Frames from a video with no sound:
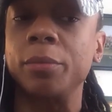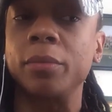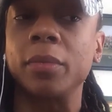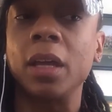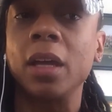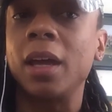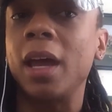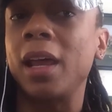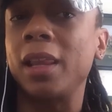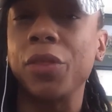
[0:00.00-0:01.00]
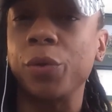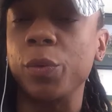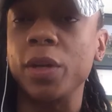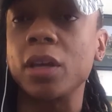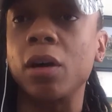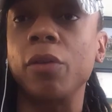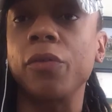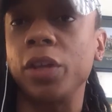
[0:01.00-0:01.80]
had like 3 weeks off.